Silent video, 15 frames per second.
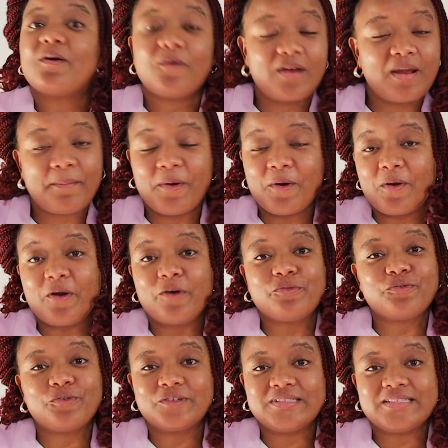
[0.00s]
All about
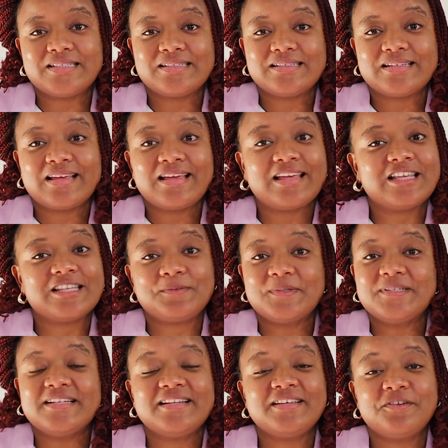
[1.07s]
comfort,
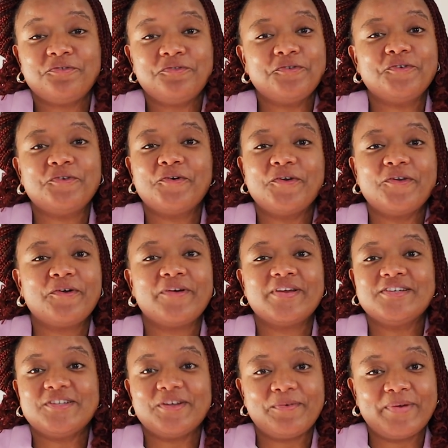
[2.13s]
especially if you know you're
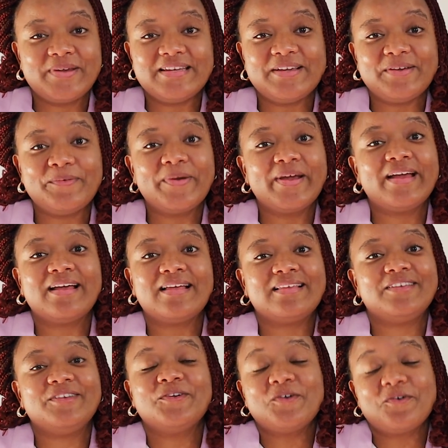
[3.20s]
going to a wedding where
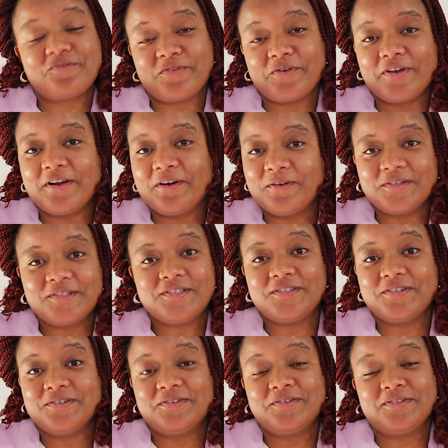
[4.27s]
you're not very close
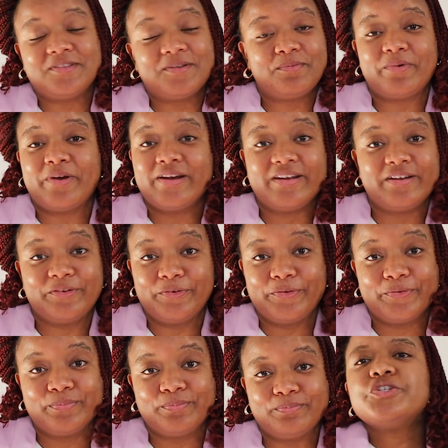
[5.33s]
to the bride and
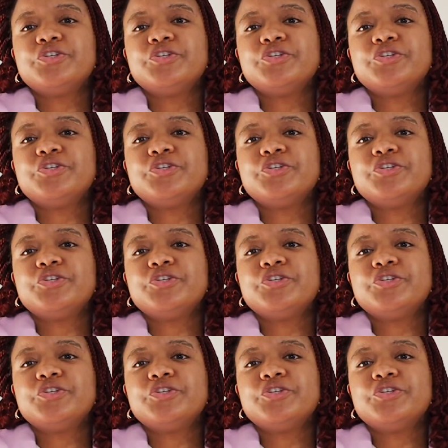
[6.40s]
groom.